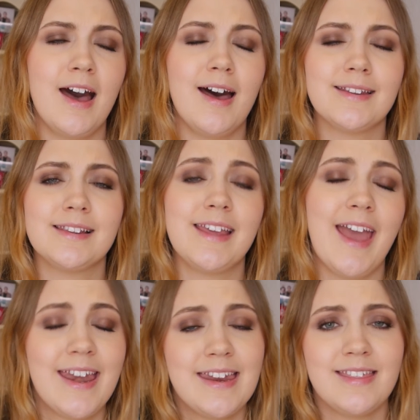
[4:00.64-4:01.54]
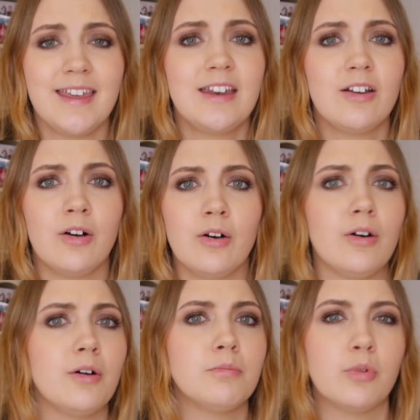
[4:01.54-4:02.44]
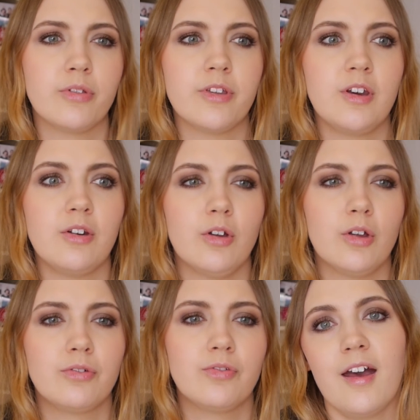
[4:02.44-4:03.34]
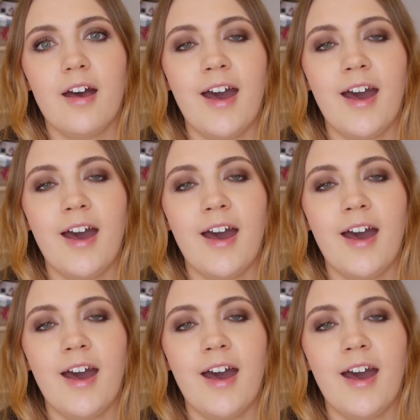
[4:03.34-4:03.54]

hardly anything or more than enough.